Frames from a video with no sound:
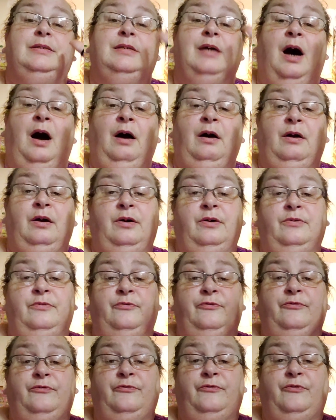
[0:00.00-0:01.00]
duck
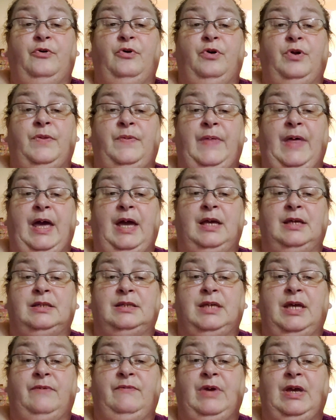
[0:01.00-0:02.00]
for
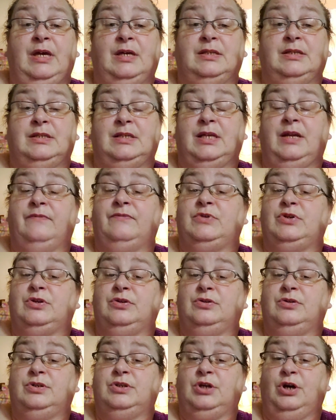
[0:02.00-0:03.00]
Thanksgiving instead of
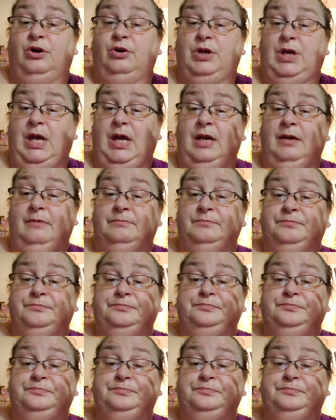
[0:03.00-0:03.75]
turkey.